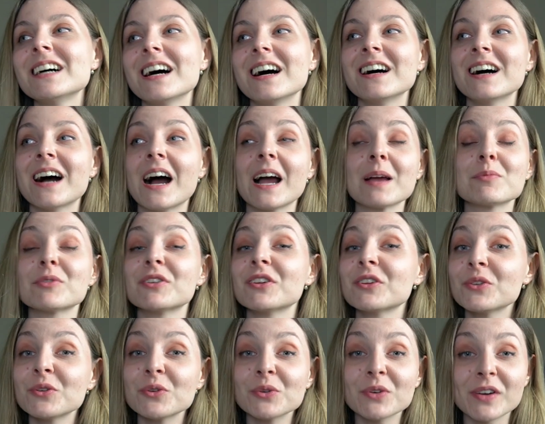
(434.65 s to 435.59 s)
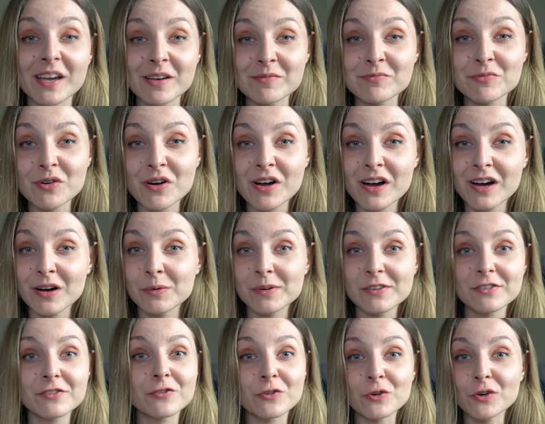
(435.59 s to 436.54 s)
I bought a new camera
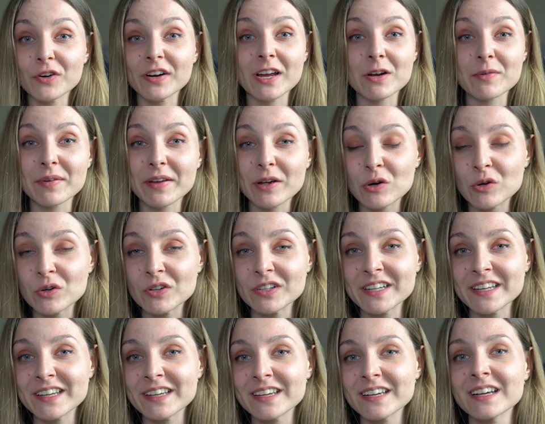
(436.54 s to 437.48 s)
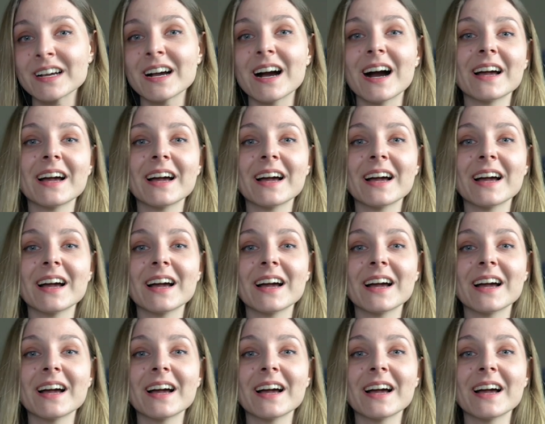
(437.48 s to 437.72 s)
with 4K recording.